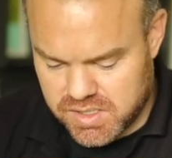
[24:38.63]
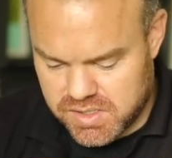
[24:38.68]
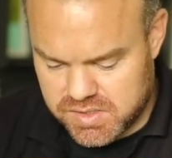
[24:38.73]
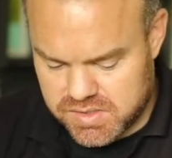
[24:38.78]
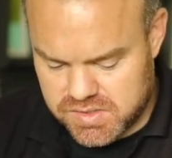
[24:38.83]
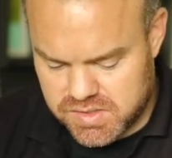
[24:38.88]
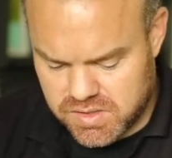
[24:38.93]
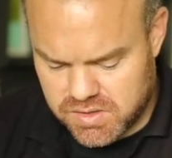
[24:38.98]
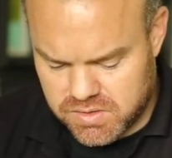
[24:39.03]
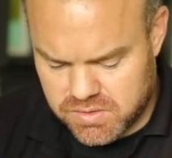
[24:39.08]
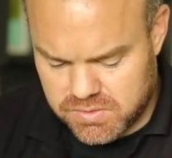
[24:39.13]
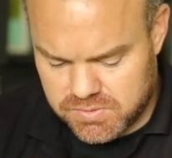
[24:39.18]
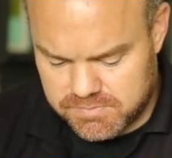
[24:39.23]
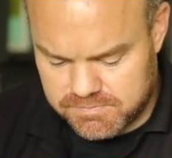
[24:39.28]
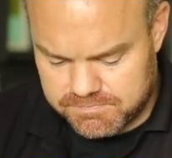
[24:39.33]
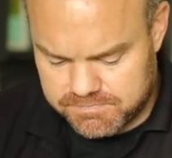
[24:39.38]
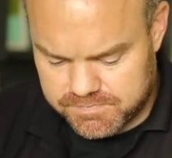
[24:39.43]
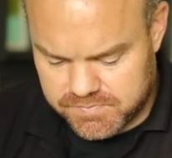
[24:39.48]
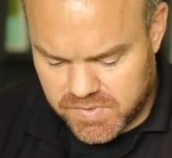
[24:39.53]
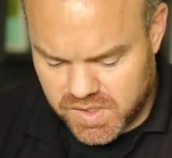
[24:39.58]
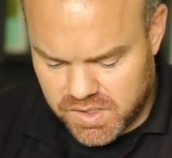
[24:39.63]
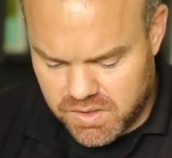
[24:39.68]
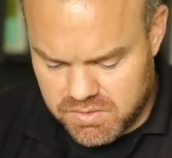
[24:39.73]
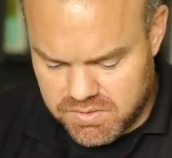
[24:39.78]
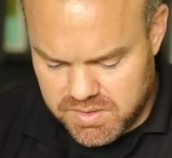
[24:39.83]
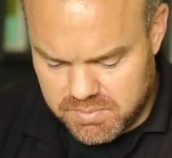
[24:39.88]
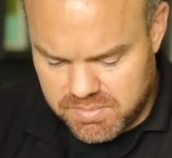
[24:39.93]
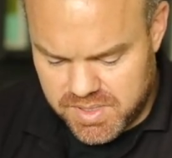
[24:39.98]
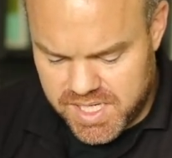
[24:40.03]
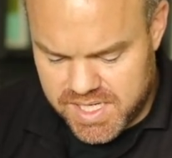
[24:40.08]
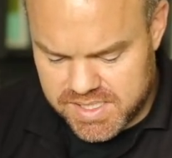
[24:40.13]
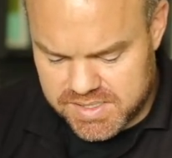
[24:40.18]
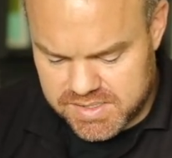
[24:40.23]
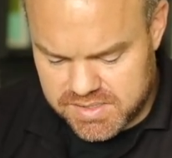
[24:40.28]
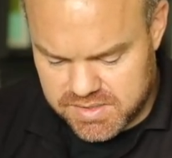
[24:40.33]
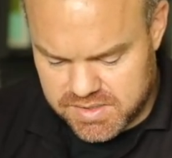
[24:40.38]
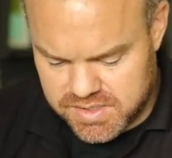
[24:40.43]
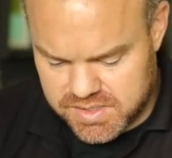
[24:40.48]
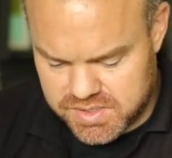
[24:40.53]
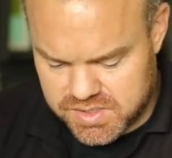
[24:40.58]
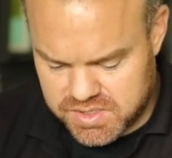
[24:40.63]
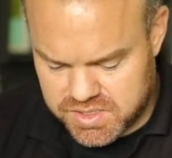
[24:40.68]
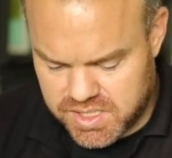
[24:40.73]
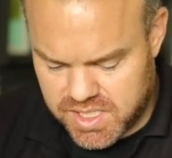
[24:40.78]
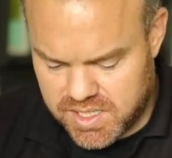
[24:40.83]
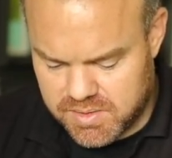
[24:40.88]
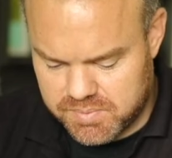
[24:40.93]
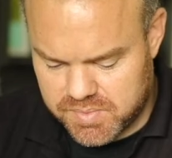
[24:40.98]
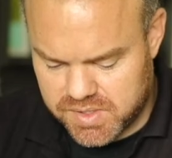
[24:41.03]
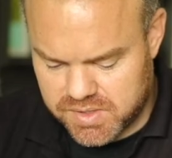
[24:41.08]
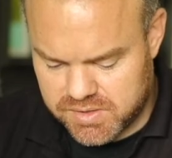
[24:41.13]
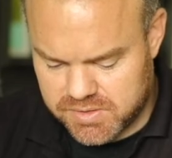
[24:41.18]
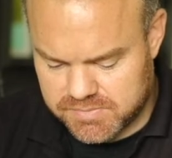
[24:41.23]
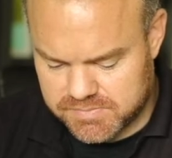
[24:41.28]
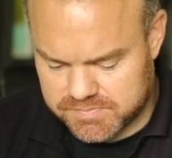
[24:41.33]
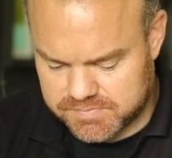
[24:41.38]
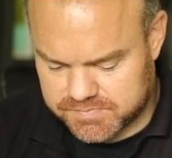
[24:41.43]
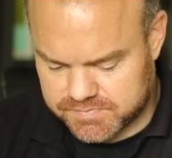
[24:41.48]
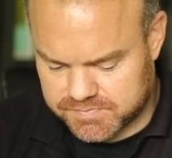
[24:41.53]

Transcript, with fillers: So going back to this chapter,